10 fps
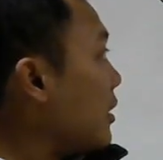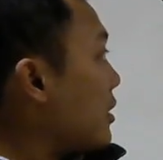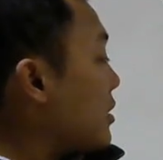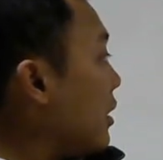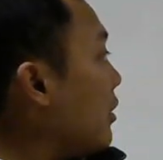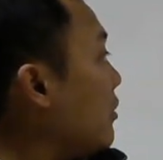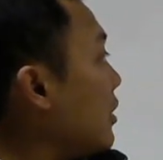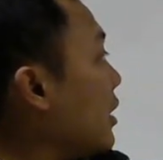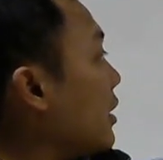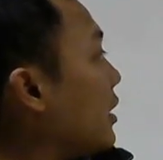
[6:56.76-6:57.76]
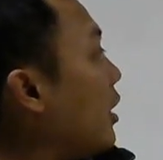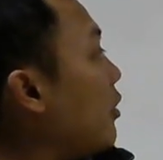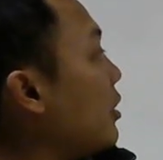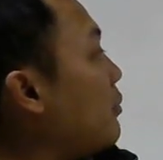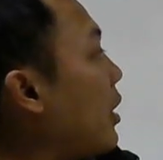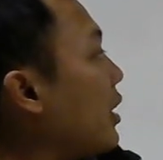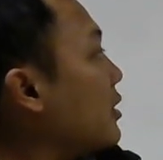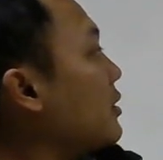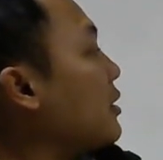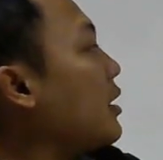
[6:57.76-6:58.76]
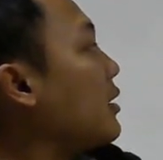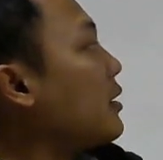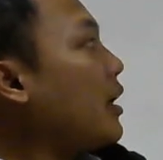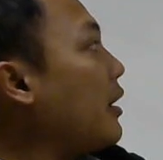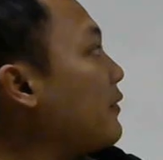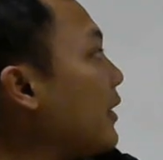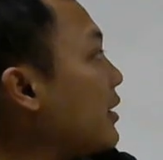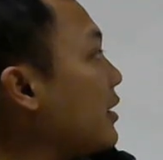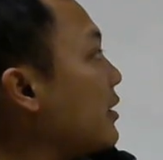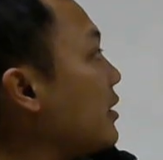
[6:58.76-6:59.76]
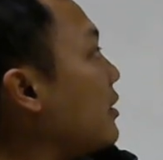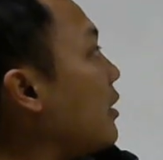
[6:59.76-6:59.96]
So the only part affecting